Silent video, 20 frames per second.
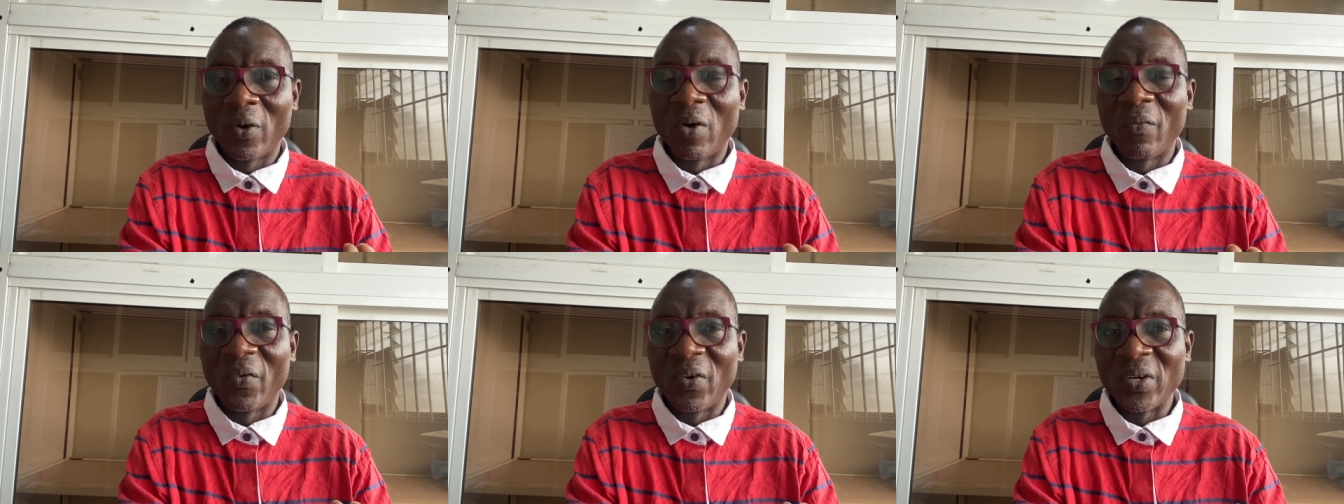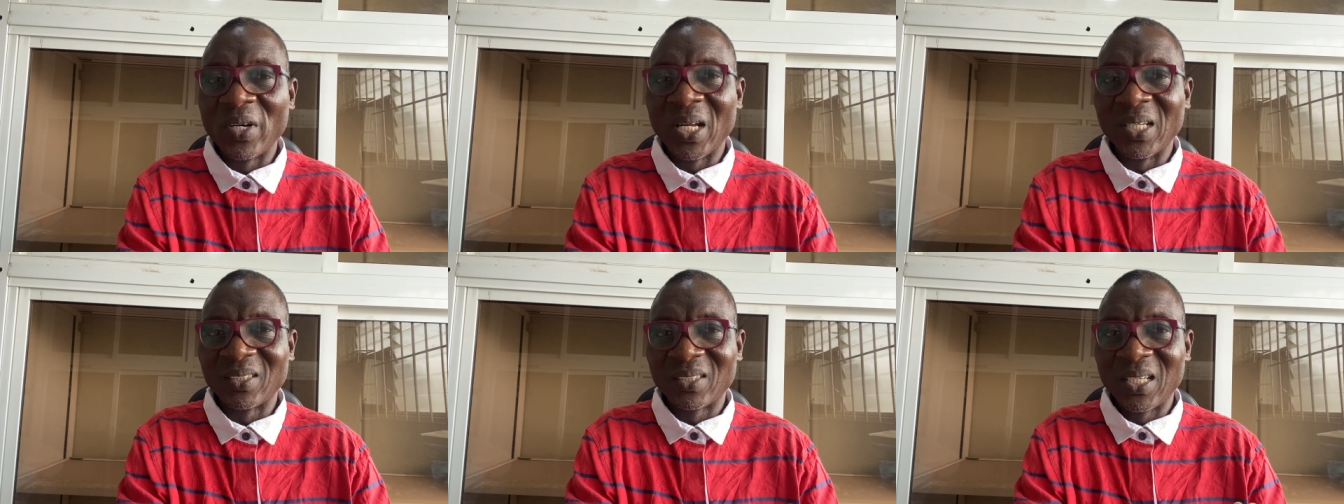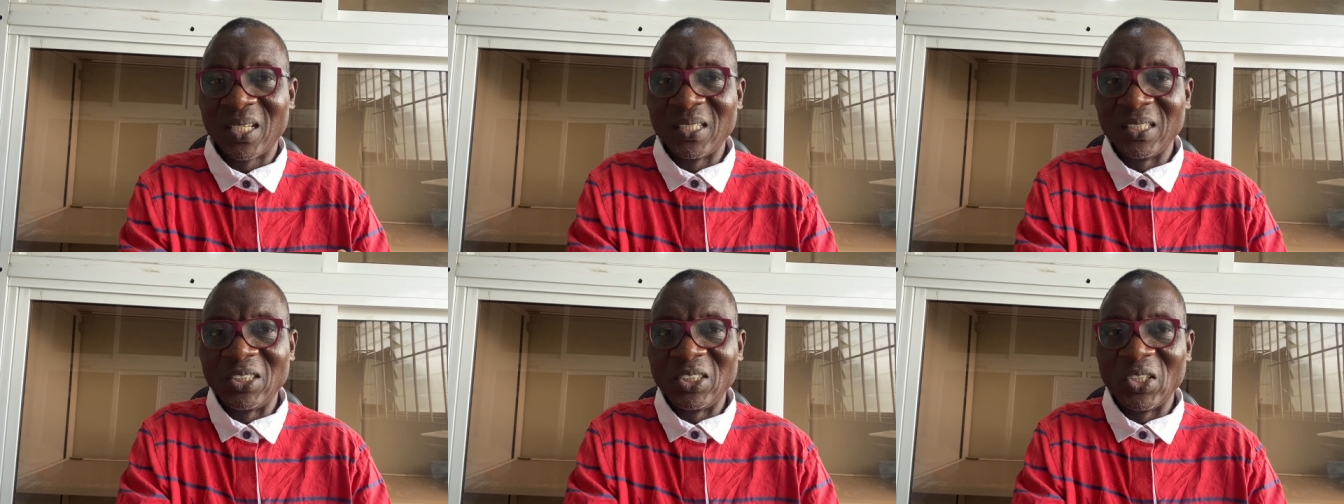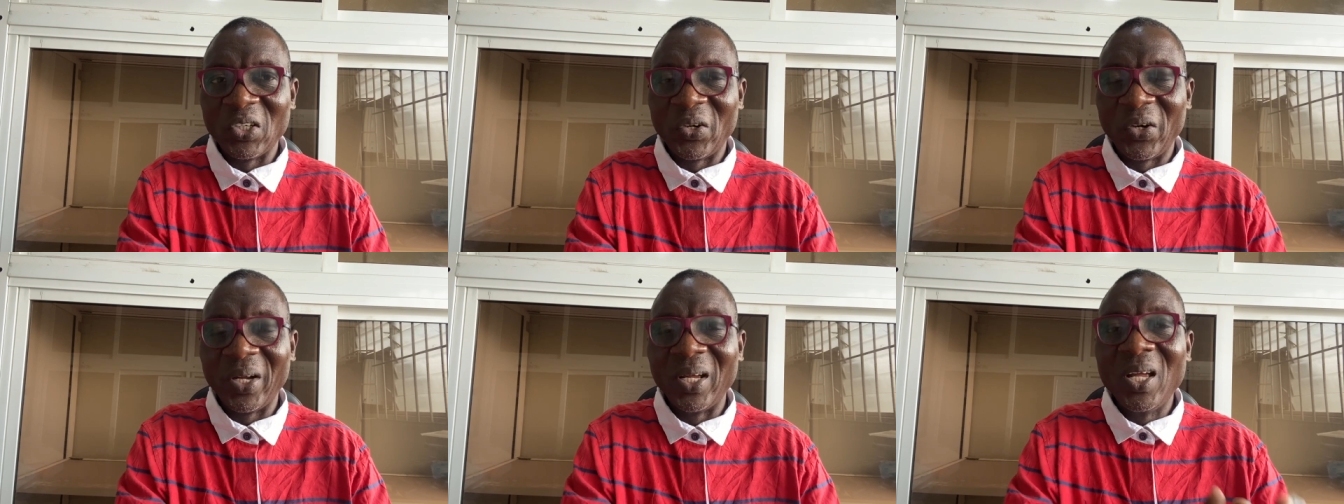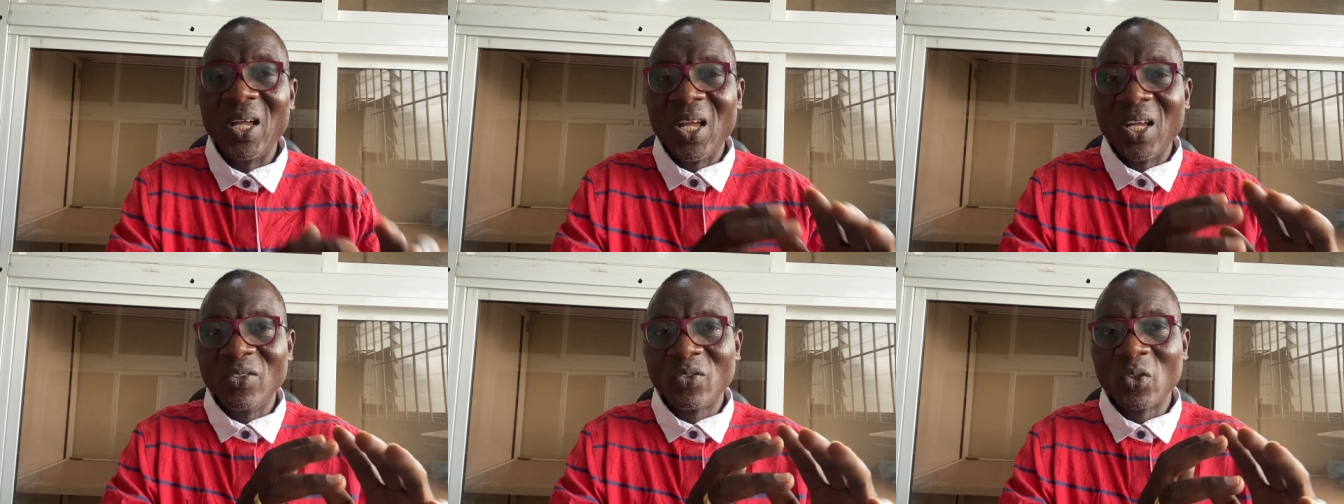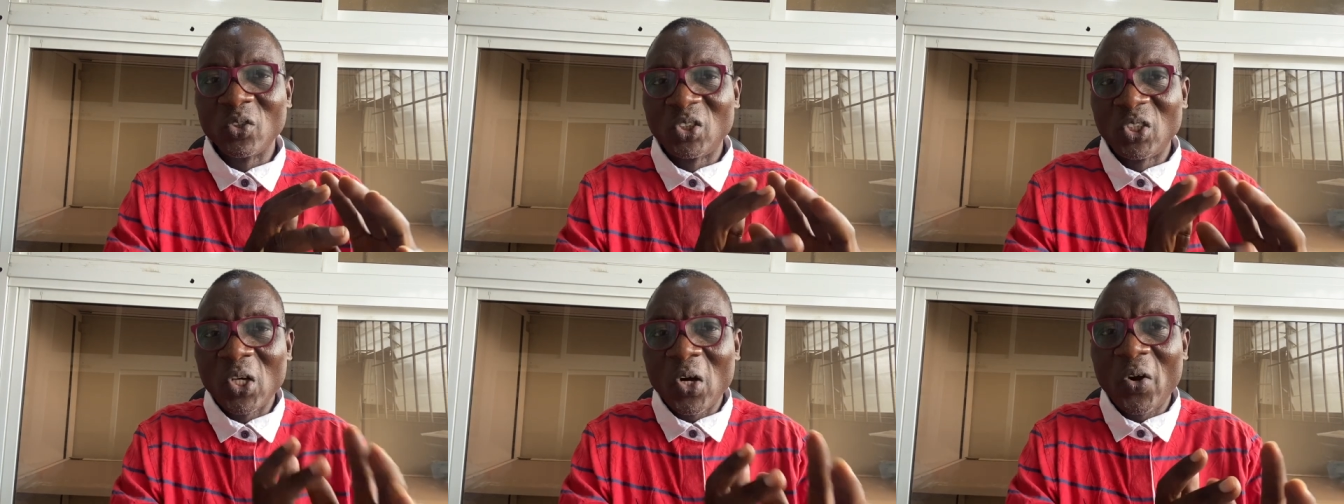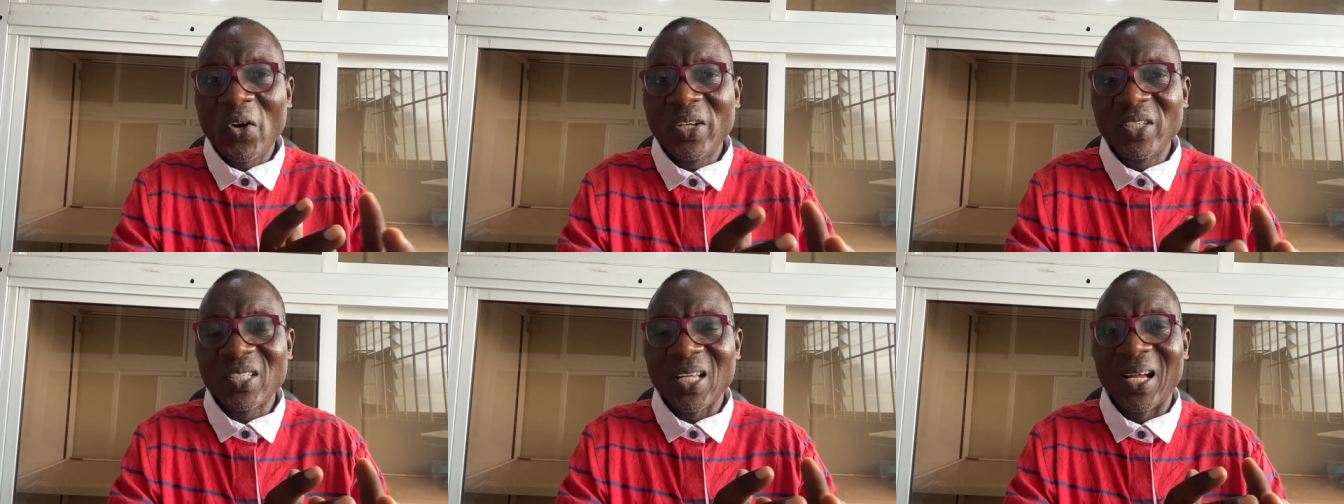of understanding theory so
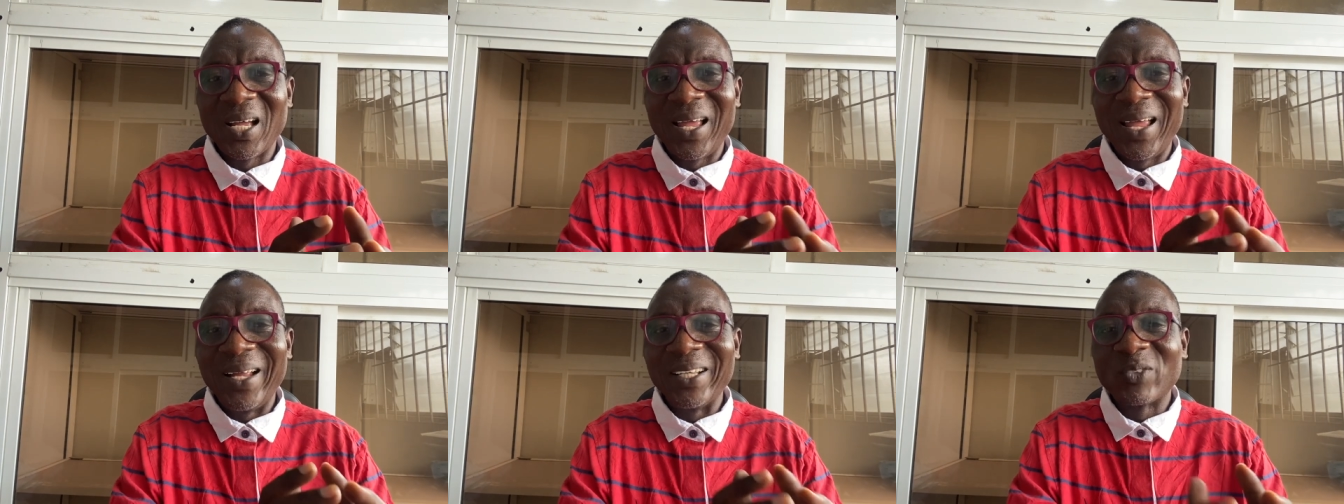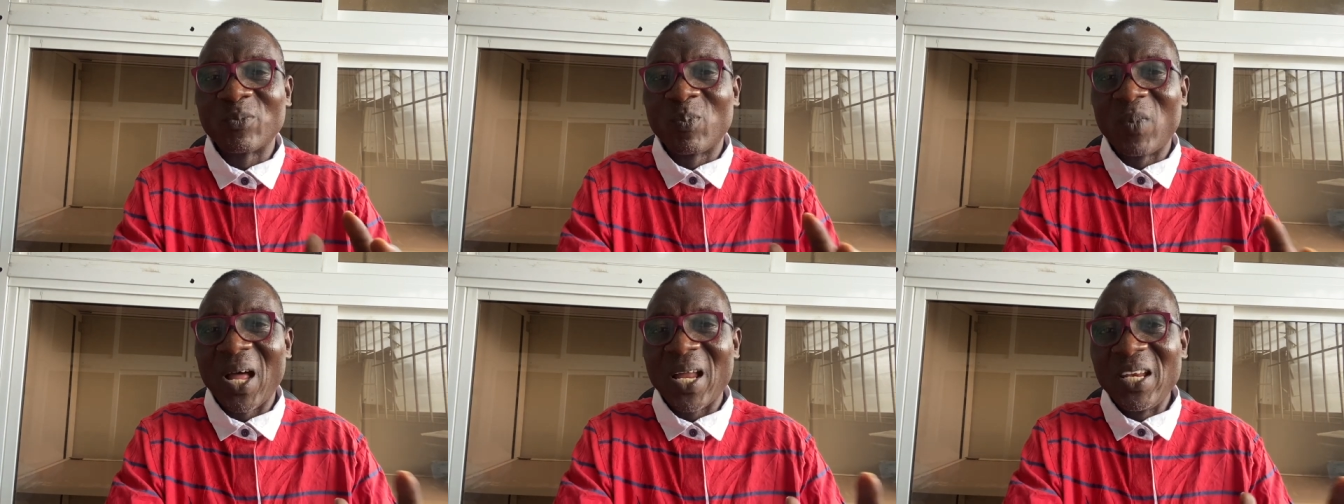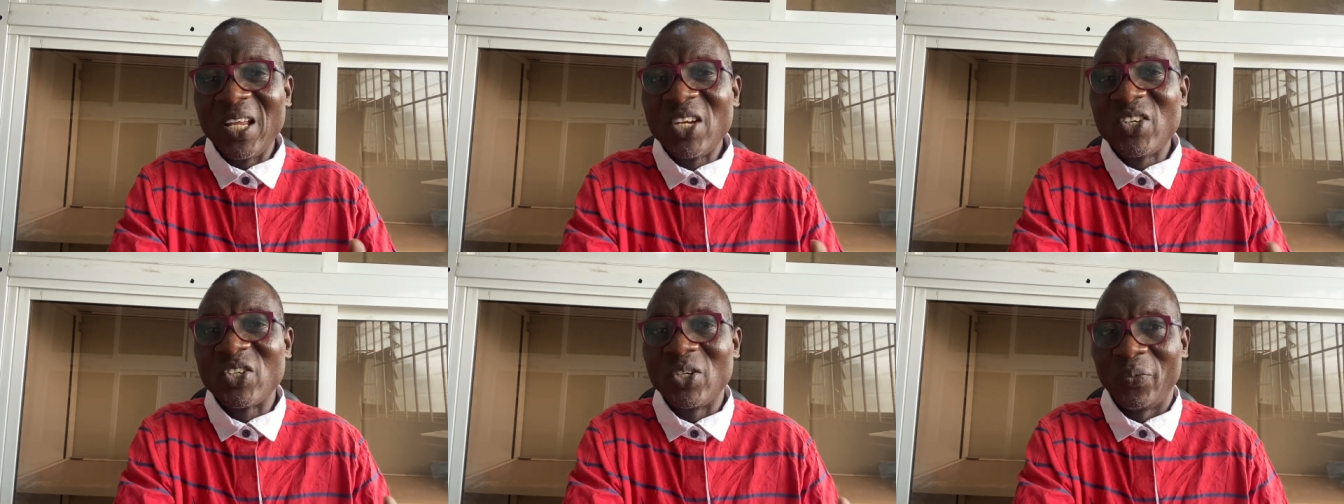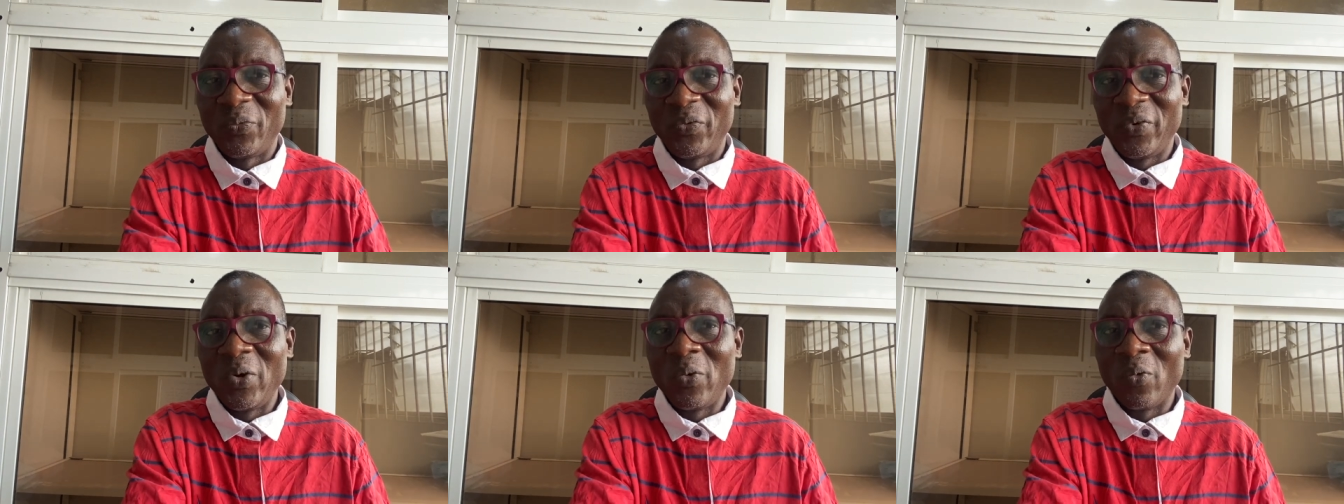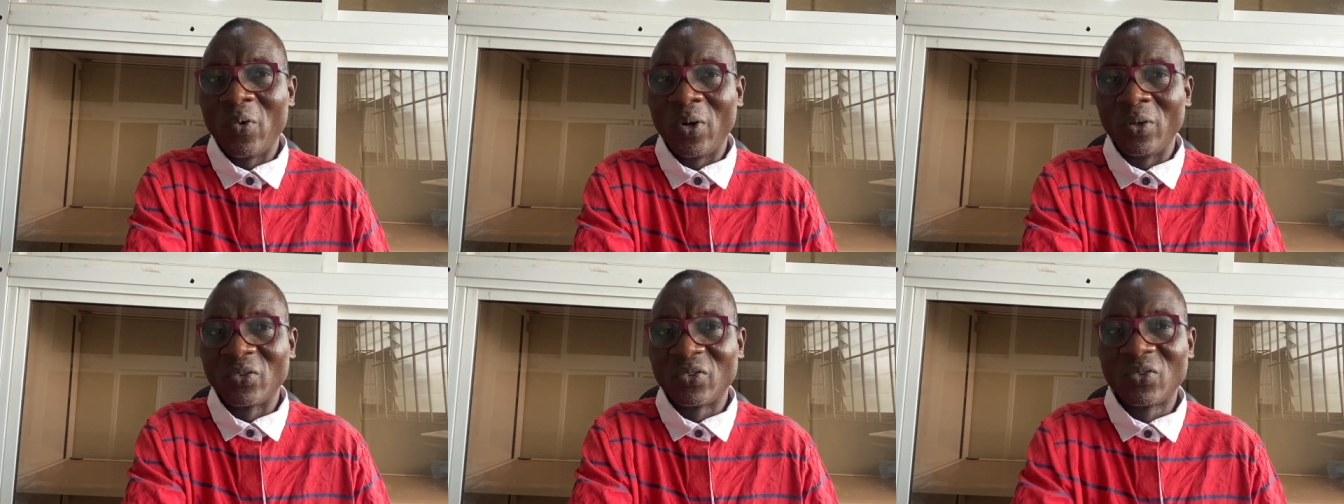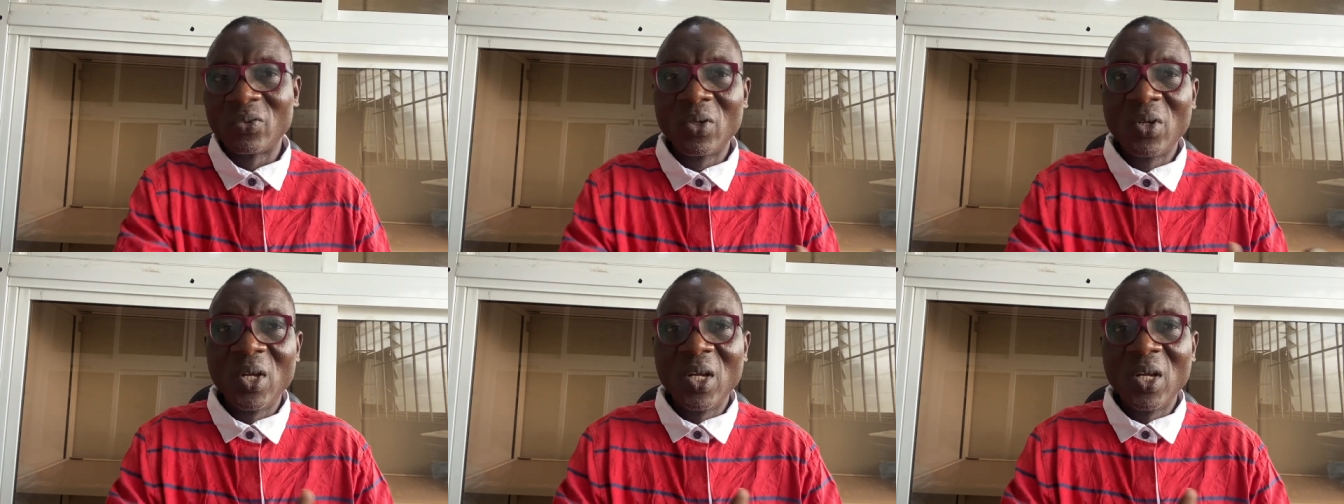theories are explanatory frameworks